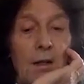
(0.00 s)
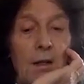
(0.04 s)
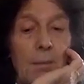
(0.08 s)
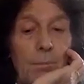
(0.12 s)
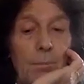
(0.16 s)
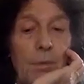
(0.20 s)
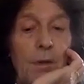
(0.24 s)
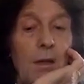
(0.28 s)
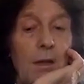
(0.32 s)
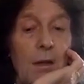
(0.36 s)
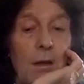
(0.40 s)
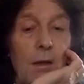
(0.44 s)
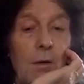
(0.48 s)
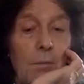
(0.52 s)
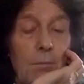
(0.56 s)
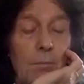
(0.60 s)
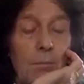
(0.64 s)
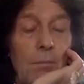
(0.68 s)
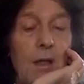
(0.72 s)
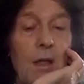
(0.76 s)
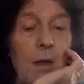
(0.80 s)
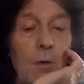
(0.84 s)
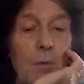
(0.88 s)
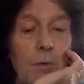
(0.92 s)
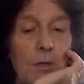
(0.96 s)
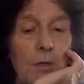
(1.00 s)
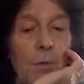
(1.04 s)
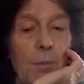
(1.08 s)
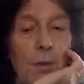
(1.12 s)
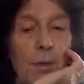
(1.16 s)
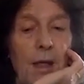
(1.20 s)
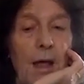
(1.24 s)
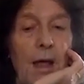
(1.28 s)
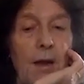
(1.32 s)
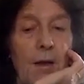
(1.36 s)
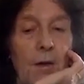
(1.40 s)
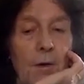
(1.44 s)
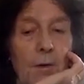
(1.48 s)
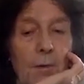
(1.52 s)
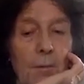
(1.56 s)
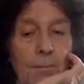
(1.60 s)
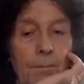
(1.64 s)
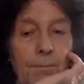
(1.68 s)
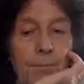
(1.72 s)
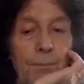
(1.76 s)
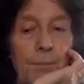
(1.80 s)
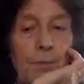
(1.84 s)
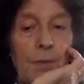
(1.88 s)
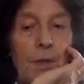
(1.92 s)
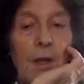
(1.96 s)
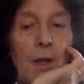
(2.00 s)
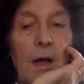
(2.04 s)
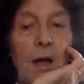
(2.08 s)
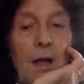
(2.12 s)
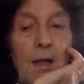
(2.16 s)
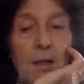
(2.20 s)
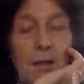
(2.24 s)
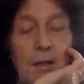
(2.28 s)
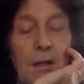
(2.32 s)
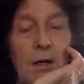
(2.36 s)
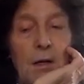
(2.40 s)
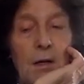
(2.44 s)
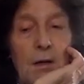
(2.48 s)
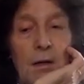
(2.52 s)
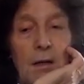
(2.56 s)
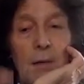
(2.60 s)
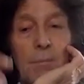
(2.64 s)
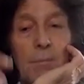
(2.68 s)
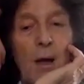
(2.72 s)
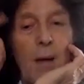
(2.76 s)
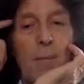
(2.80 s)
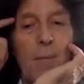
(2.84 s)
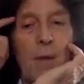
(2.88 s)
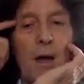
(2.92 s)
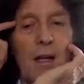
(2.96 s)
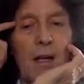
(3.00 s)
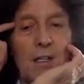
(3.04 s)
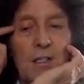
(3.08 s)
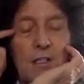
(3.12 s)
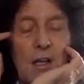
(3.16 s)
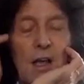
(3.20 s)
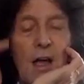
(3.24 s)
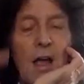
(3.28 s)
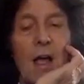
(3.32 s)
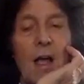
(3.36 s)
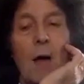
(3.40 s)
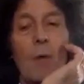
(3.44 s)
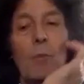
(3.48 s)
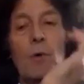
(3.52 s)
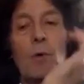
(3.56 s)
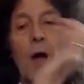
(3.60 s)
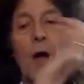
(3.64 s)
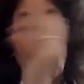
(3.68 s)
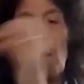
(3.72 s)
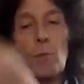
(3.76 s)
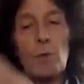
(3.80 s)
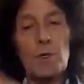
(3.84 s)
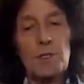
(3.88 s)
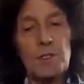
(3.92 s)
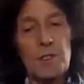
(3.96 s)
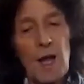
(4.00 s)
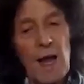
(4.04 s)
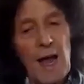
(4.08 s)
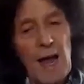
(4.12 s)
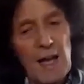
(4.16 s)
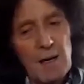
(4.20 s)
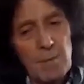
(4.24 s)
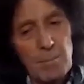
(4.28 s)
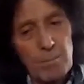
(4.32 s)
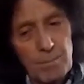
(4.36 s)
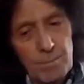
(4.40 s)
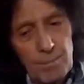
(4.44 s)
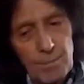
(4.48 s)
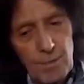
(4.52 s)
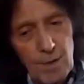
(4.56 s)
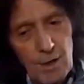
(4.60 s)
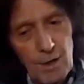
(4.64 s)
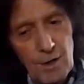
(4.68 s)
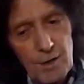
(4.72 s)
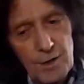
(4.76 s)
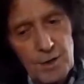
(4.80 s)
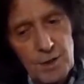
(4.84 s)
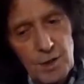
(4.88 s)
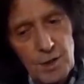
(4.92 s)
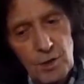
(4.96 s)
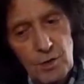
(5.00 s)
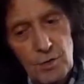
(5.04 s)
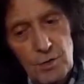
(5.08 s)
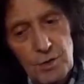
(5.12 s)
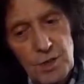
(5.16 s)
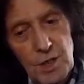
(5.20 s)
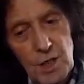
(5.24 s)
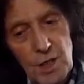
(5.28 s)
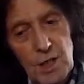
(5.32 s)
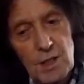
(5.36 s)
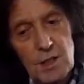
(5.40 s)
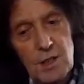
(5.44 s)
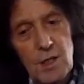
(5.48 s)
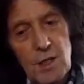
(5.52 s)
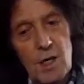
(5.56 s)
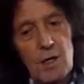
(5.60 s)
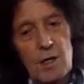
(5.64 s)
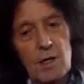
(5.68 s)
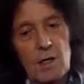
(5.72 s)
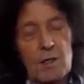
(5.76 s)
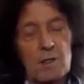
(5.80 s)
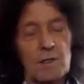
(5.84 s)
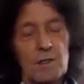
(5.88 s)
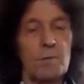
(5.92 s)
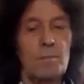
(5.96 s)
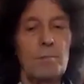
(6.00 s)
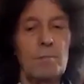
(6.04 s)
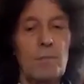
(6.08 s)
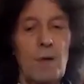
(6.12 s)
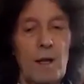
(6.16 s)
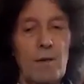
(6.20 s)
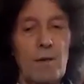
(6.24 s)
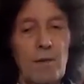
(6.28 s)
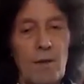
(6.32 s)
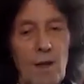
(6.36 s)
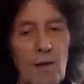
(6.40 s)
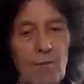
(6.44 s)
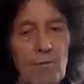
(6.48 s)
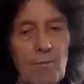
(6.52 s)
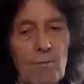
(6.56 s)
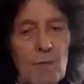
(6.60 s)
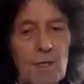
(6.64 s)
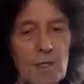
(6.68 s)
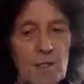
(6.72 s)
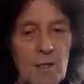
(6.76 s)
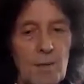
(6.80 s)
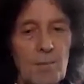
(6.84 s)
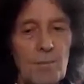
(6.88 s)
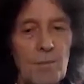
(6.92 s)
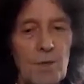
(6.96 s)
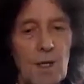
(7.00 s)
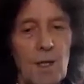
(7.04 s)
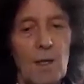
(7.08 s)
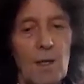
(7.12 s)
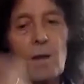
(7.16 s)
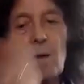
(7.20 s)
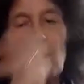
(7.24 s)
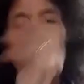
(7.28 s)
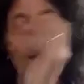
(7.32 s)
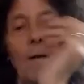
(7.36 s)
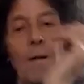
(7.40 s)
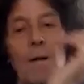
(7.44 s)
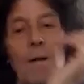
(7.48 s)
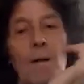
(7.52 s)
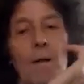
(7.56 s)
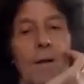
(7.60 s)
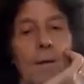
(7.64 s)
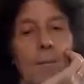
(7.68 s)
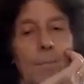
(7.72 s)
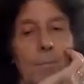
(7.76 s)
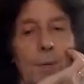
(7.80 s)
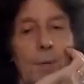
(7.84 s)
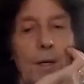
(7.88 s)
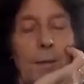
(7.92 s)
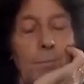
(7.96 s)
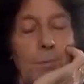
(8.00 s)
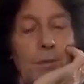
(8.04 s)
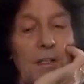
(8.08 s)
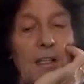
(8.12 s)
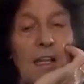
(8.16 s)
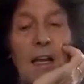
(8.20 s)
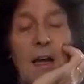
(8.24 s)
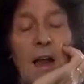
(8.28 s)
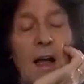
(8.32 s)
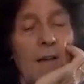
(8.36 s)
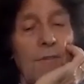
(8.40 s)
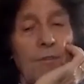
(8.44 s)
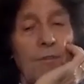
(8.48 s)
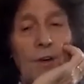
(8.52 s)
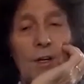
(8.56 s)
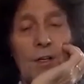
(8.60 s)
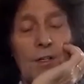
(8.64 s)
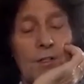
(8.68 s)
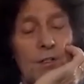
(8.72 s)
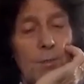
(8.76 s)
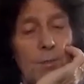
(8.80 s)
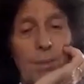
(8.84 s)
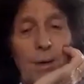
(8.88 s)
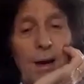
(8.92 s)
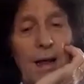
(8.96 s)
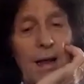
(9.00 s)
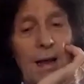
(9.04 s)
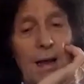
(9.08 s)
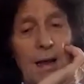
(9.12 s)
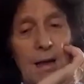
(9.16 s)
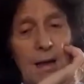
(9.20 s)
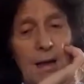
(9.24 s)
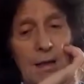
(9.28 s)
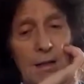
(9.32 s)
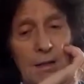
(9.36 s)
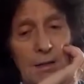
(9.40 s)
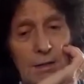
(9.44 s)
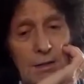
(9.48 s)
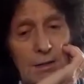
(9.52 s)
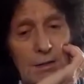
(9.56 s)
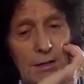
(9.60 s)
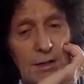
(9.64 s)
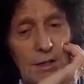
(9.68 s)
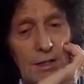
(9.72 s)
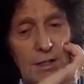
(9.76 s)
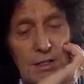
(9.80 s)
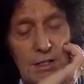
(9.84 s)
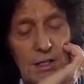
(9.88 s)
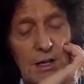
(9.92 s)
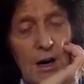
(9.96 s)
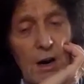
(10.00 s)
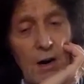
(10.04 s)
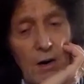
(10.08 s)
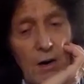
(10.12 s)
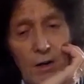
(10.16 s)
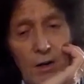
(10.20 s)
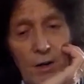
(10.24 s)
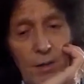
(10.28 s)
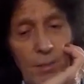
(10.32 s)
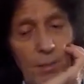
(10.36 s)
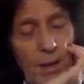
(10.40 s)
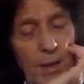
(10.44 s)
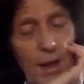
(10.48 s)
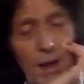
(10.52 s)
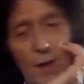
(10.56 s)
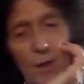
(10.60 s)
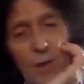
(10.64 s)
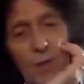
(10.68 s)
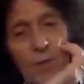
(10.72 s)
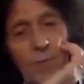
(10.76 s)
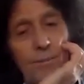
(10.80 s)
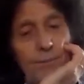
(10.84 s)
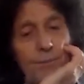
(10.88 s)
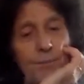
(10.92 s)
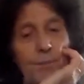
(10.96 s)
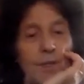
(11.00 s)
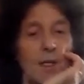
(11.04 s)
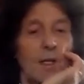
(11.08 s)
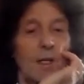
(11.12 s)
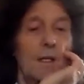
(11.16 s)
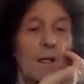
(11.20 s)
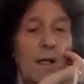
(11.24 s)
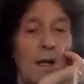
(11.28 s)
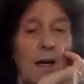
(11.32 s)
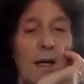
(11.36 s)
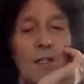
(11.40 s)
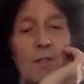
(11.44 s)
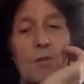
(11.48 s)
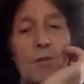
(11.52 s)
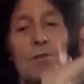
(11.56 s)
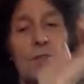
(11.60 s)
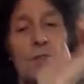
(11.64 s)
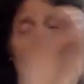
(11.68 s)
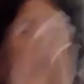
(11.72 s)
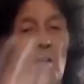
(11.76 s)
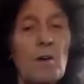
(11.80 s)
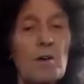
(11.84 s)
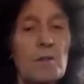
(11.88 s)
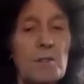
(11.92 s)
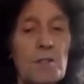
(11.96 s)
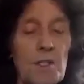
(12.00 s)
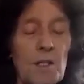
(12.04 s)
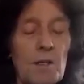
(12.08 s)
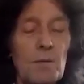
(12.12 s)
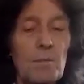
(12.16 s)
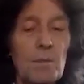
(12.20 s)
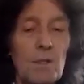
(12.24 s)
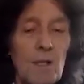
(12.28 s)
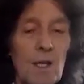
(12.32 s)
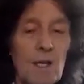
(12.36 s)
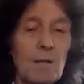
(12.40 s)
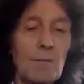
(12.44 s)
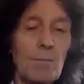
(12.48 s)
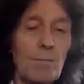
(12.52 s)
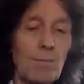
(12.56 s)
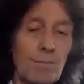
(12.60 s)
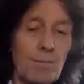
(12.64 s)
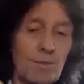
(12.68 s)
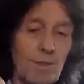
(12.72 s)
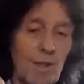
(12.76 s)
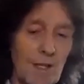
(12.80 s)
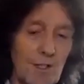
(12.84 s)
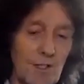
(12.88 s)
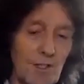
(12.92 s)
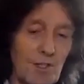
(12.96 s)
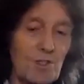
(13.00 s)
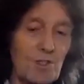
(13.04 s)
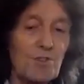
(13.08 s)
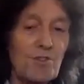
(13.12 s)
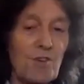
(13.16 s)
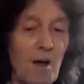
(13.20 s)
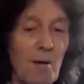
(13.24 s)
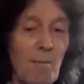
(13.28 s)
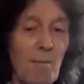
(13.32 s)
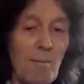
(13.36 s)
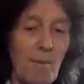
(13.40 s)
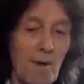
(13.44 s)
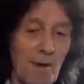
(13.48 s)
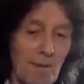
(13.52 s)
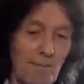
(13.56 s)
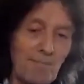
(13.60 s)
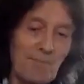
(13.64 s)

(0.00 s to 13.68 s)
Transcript: be me with the piano you know, in my mind's eye, I, I wish I had learned acoustic guitar because it might have given me something. But but then I've learned to play the guitar on the piano. Mm. I do hmm. songs that that that strum.